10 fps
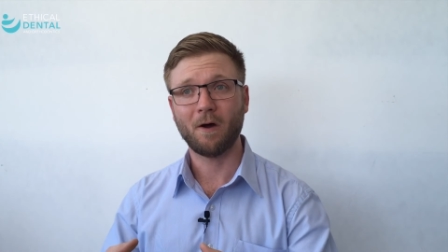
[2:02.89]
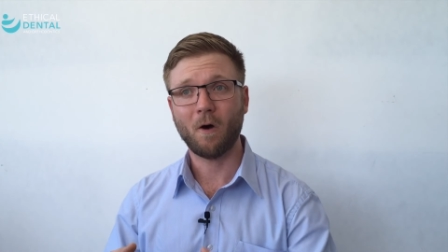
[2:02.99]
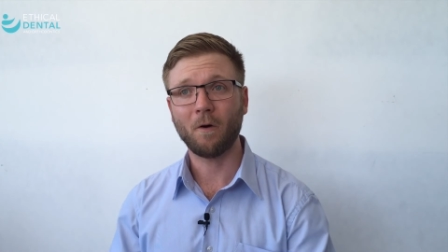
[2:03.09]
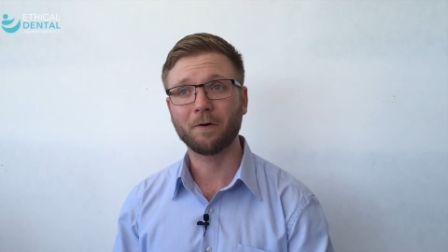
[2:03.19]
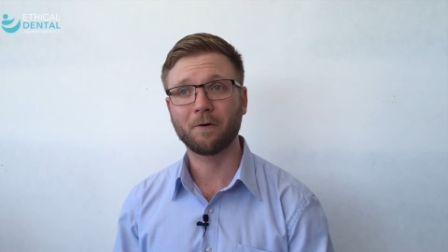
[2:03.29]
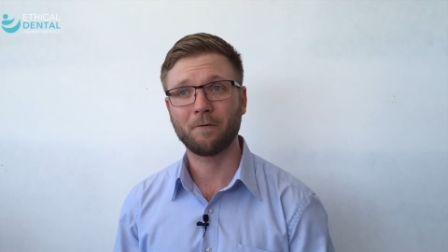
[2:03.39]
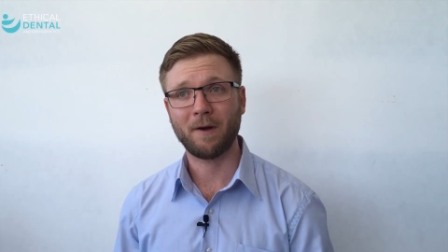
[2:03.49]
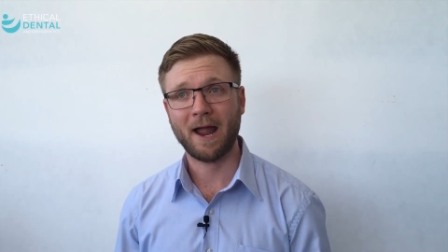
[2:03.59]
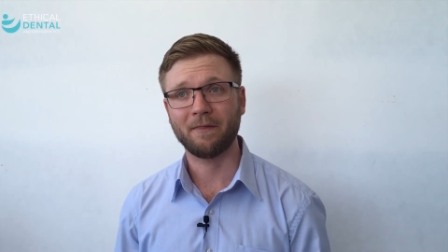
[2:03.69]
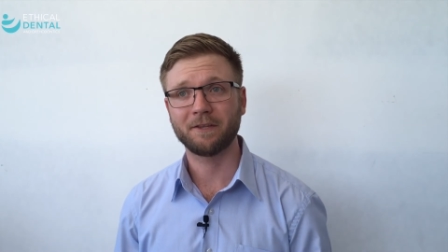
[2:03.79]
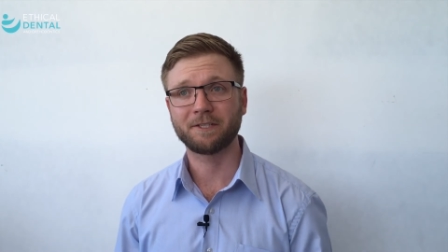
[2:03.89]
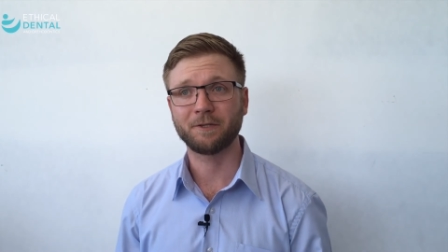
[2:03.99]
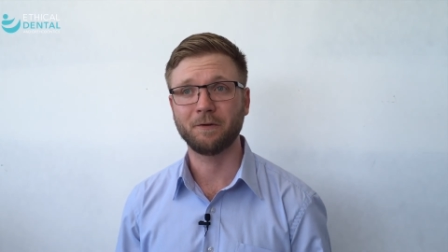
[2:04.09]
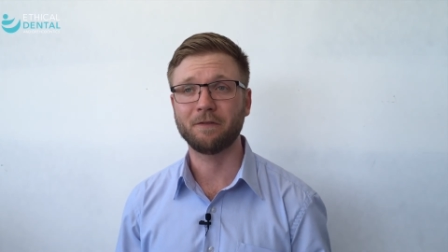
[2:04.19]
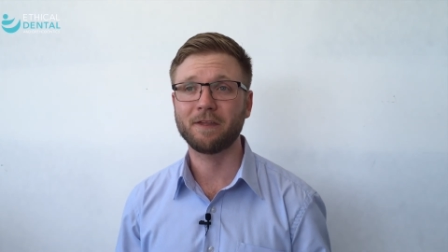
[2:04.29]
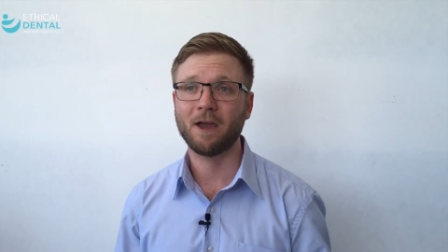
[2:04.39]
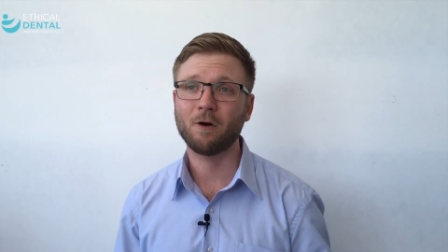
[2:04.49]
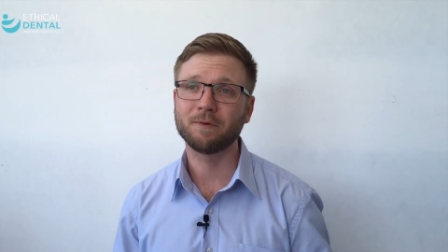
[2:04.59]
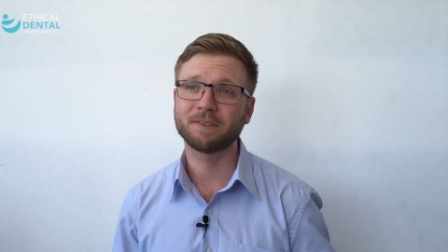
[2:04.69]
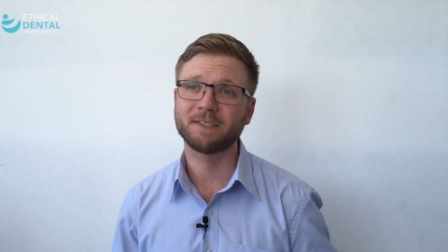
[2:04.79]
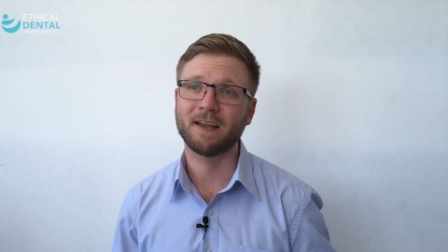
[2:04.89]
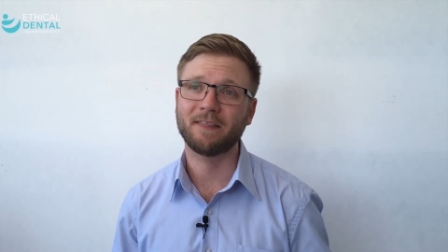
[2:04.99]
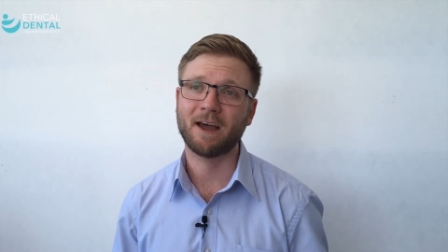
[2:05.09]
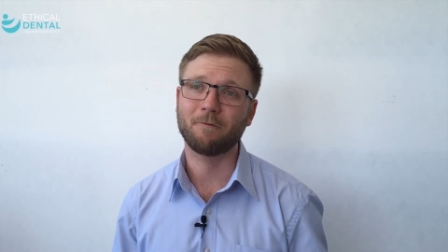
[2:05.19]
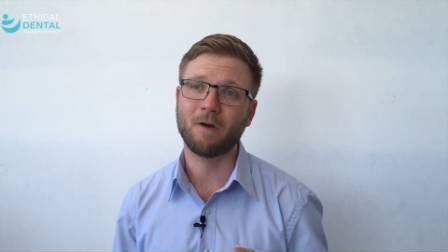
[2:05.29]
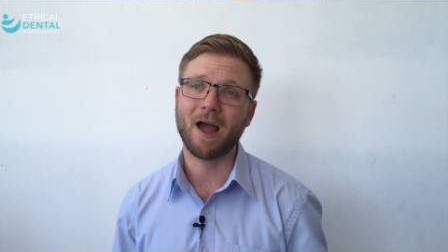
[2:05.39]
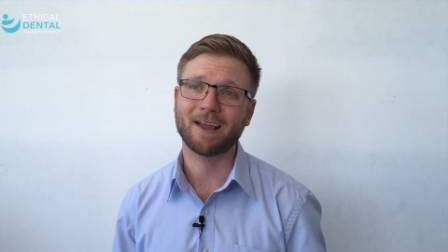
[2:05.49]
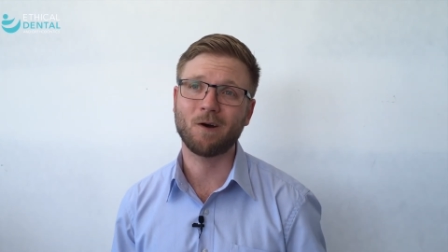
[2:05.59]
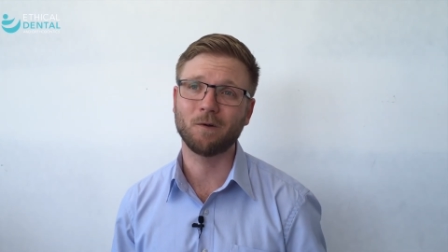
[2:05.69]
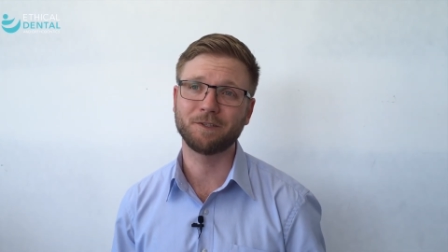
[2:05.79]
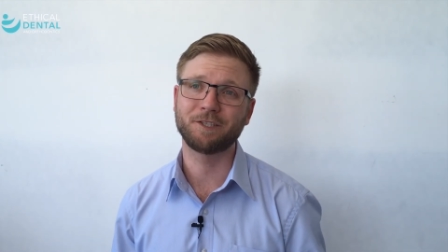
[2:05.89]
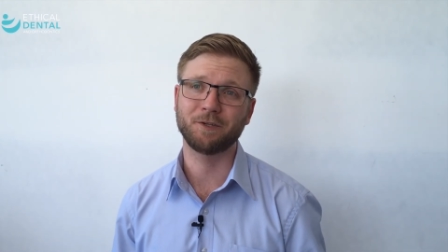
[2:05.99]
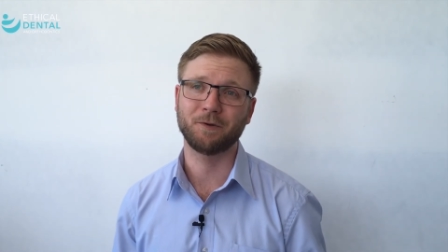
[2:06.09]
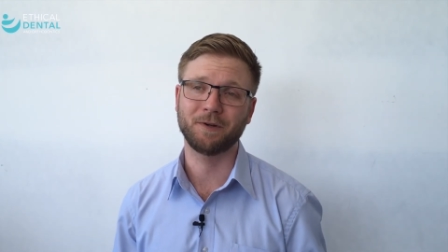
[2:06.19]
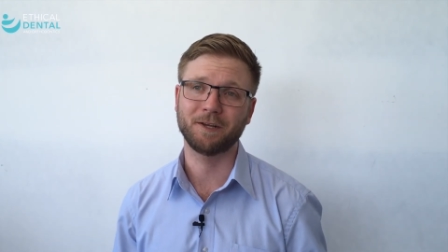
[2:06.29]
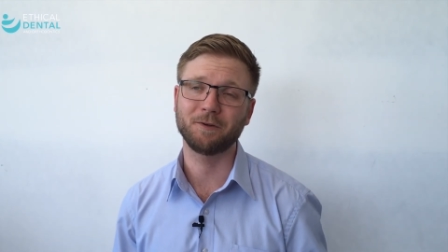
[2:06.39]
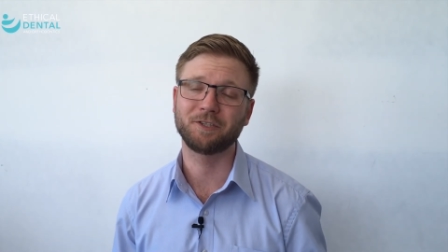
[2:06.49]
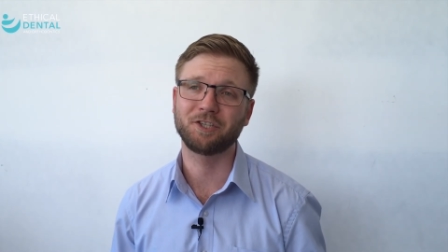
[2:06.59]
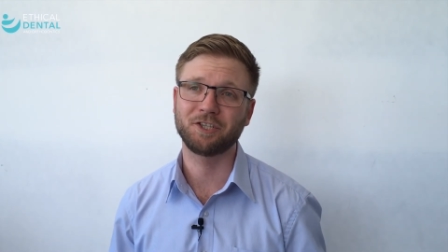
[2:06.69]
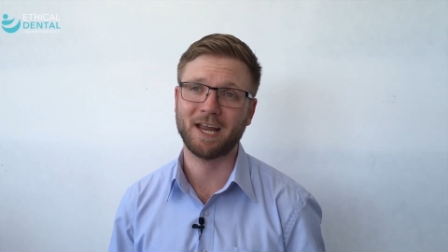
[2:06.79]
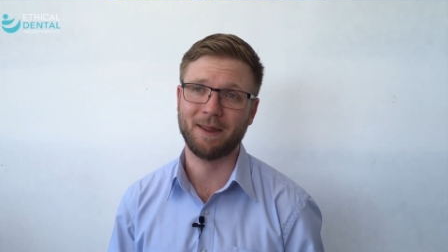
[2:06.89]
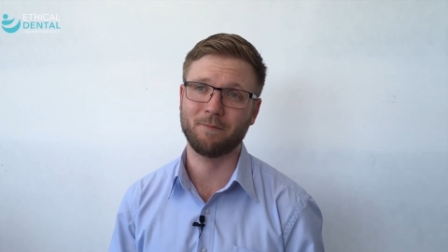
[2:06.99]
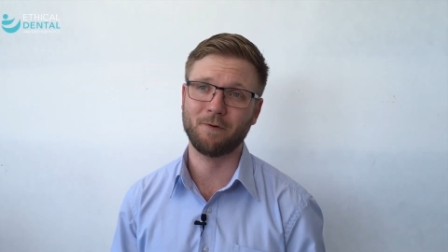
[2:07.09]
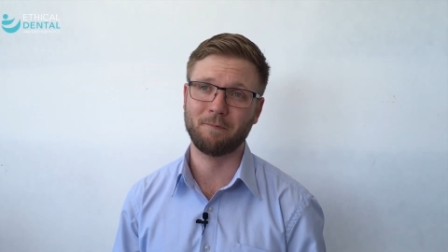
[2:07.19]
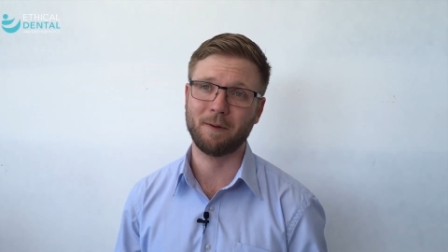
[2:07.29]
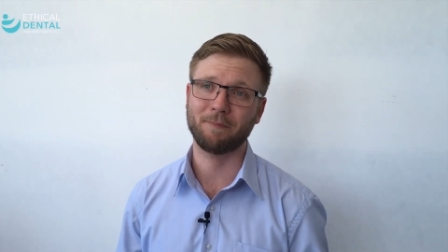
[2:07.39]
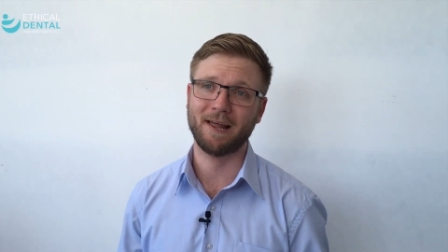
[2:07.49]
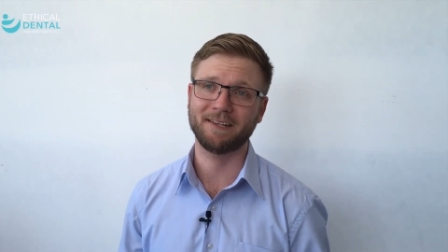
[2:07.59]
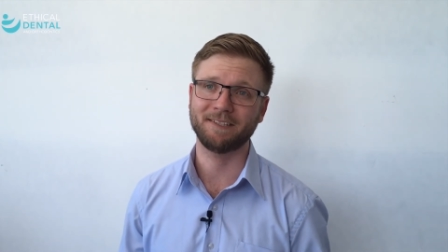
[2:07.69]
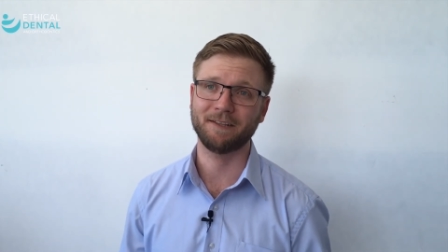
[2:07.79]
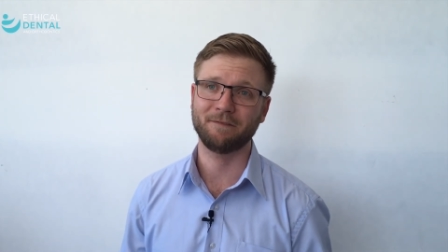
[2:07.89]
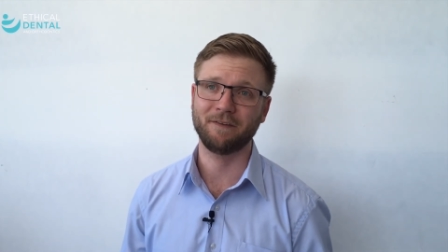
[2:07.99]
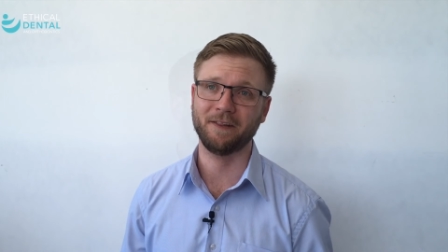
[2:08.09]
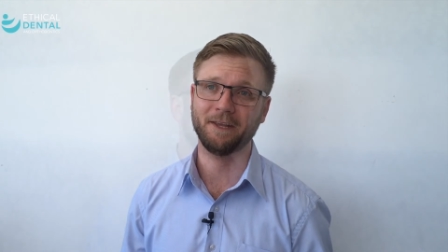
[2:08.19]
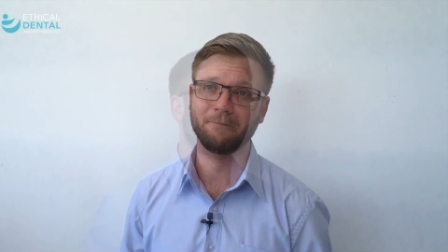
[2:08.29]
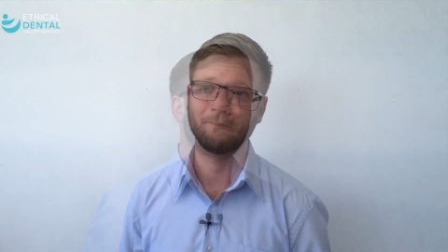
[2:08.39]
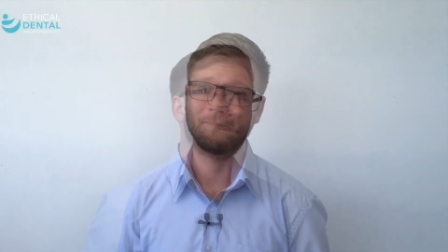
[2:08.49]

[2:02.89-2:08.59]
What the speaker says: on or around the tooth to help us get that right contour and a good shape when we're placing the filling.